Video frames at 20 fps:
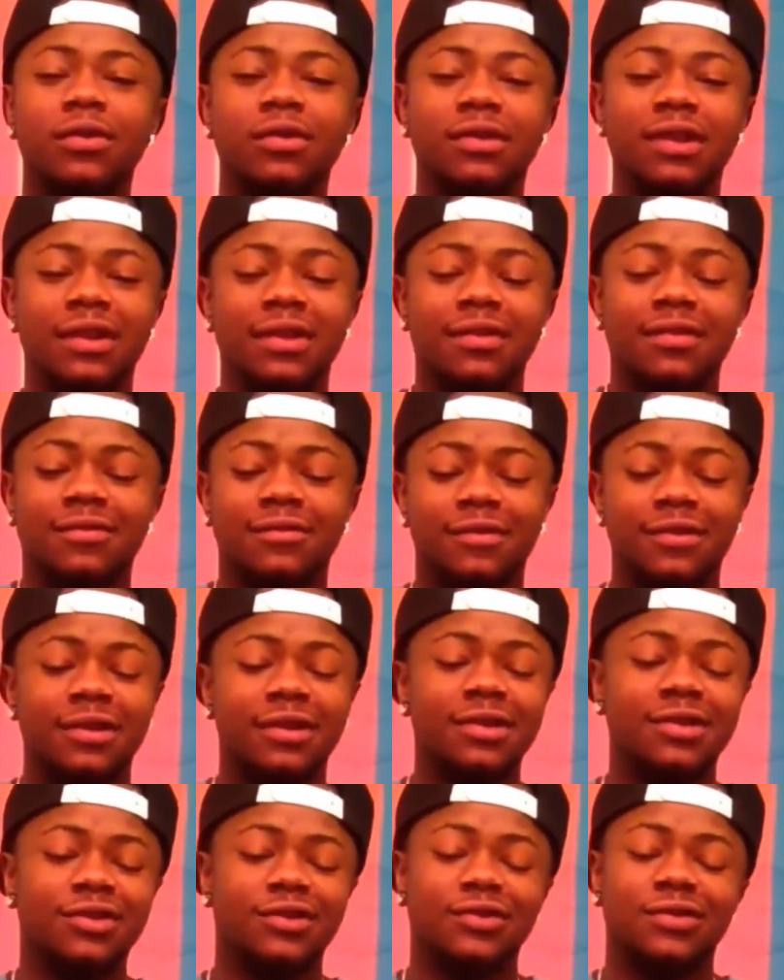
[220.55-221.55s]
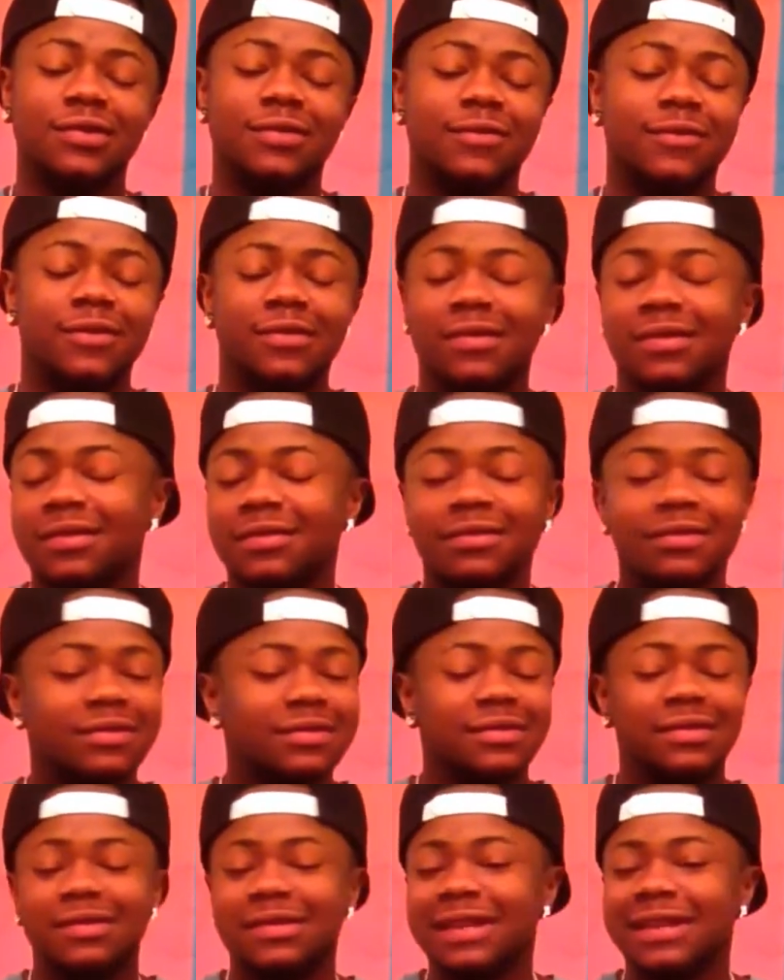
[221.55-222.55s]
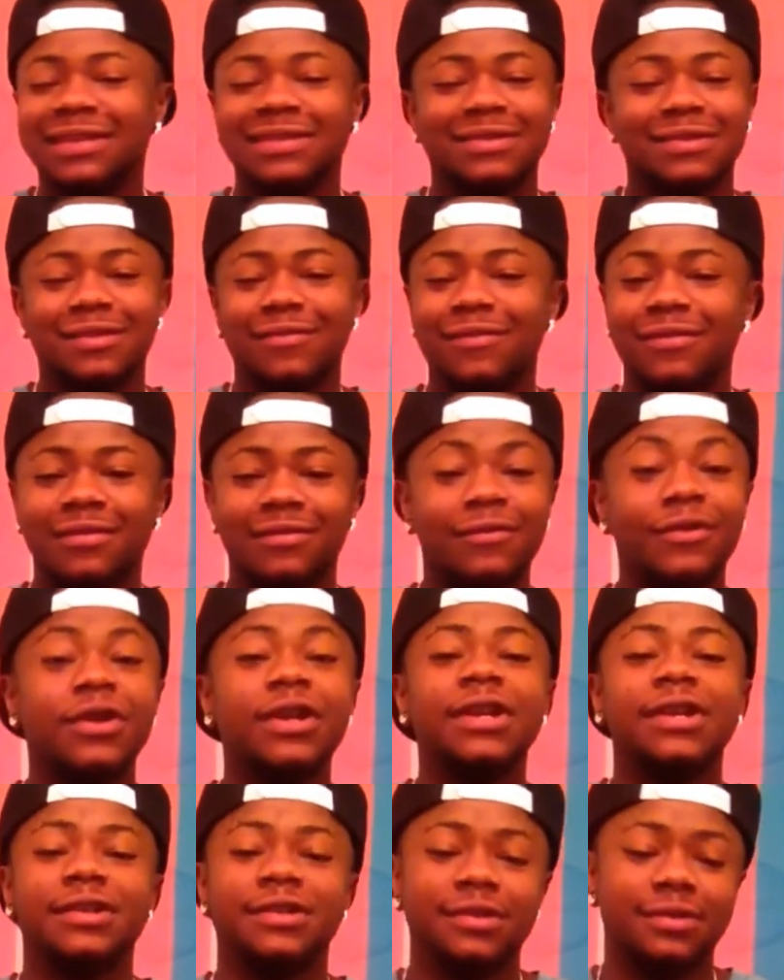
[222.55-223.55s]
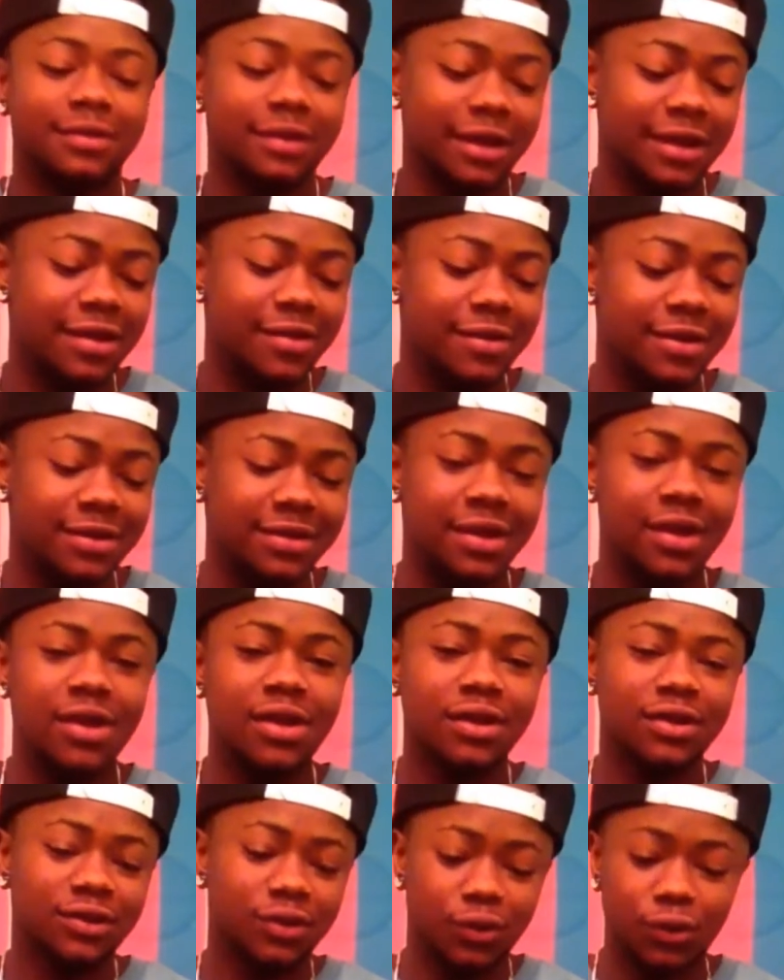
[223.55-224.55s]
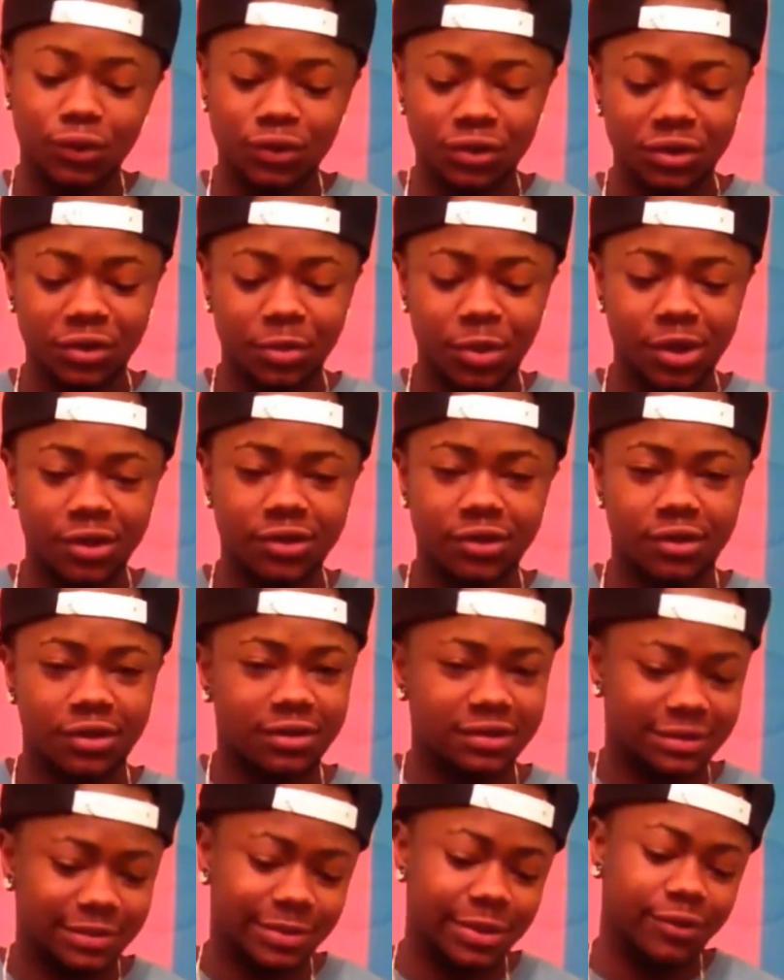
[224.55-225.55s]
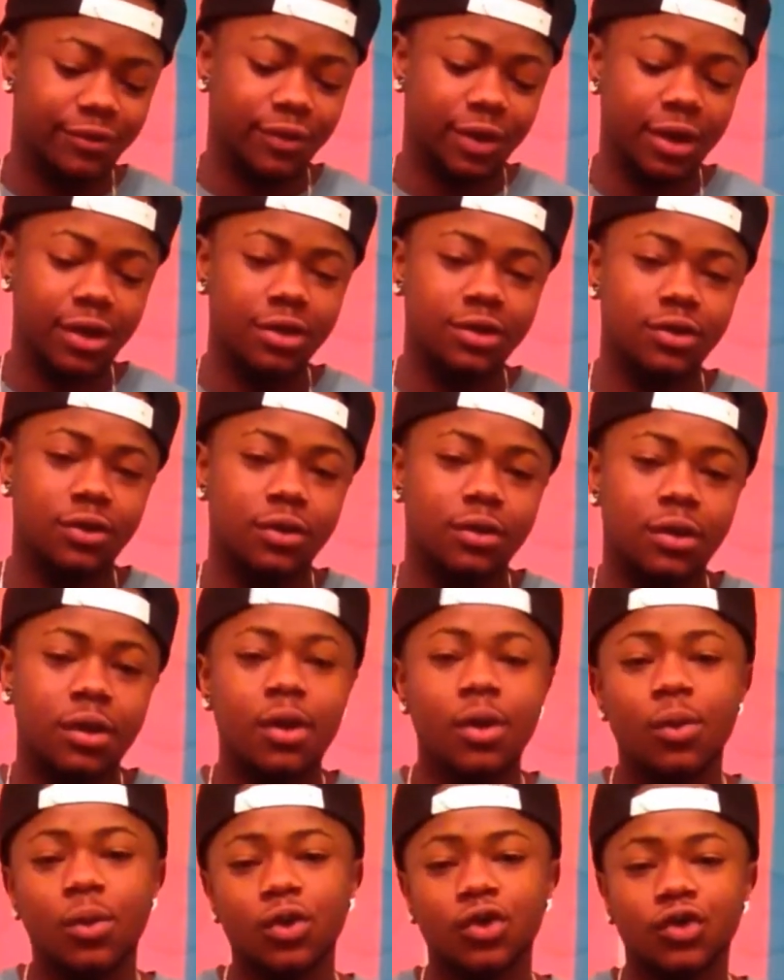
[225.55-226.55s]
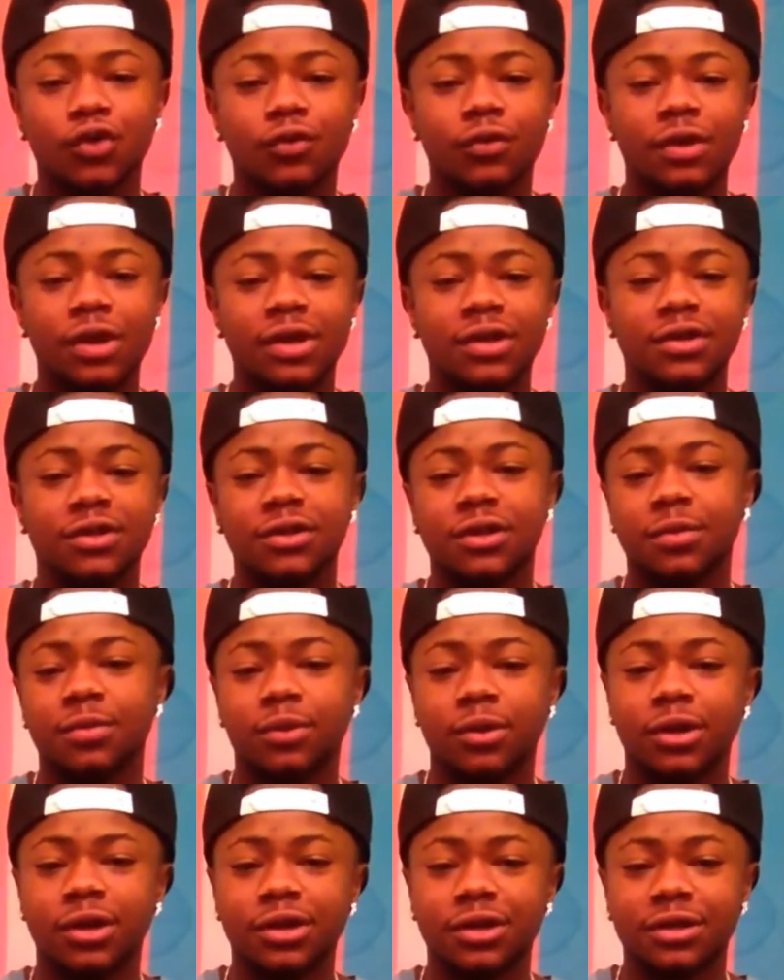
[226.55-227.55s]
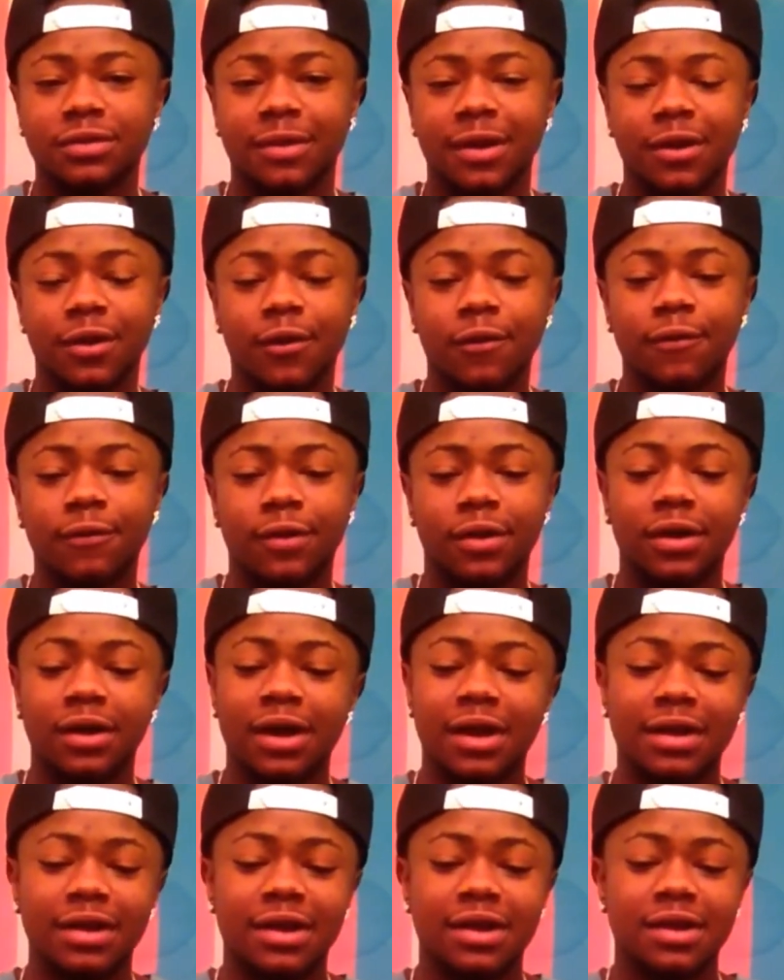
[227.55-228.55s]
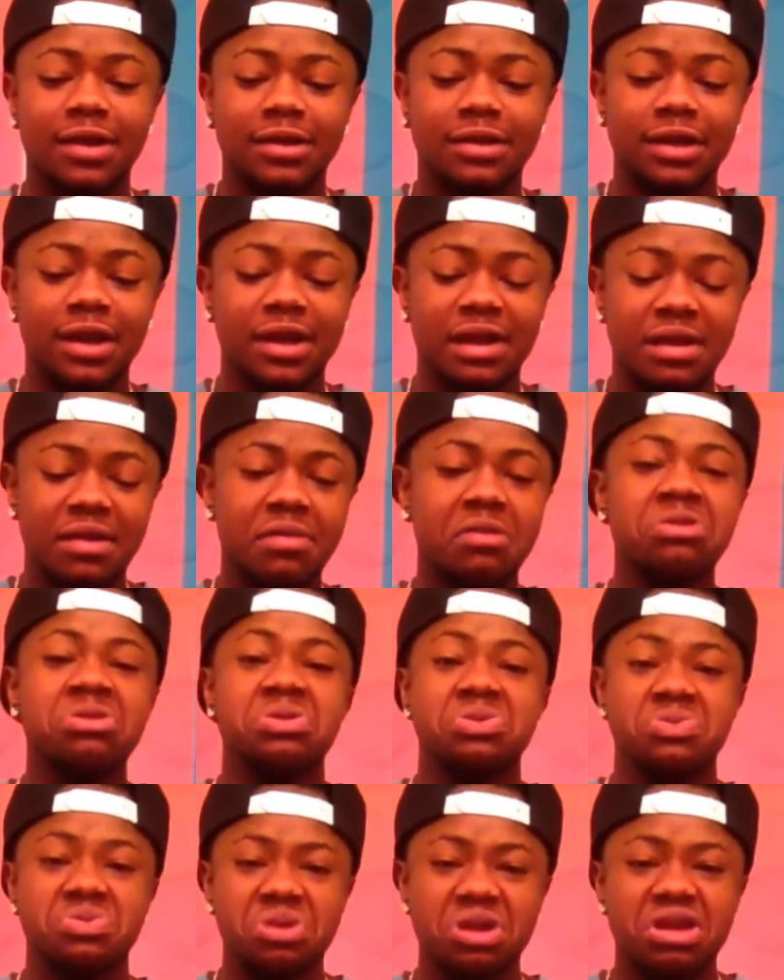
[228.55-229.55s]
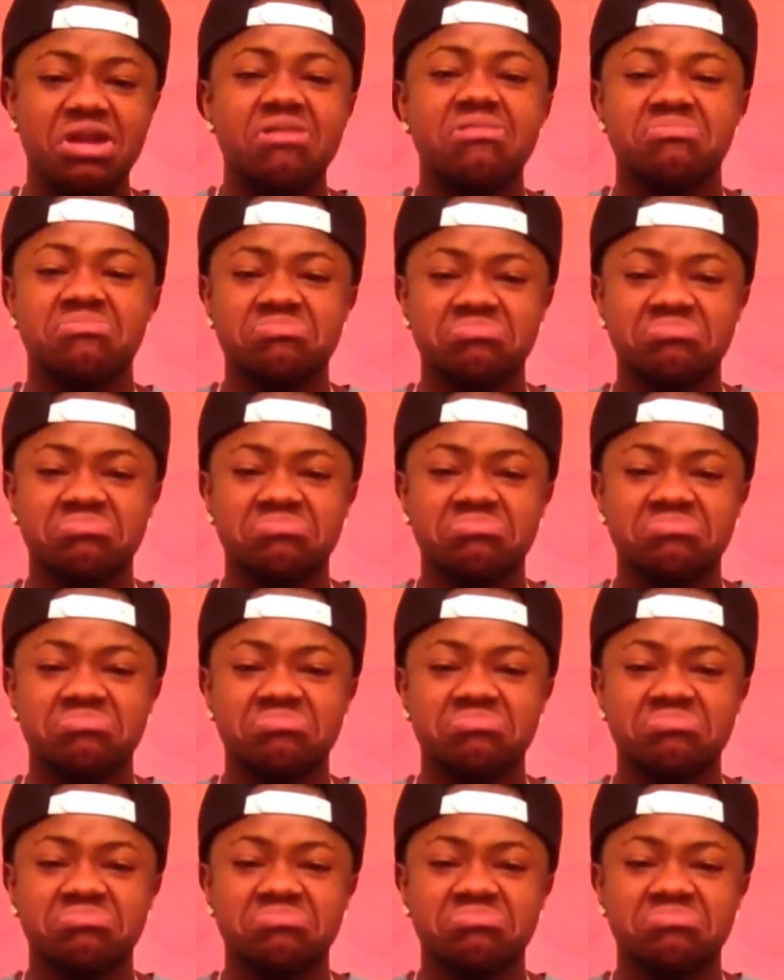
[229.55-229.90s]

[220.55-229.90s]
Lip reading: like Rakisha or something. Sounds enough. Rakisha. Anyways, so who's in the picture? It's me and Rakisha. What's your relationship? Rakisha's my girlfriend. And then he's like, okay,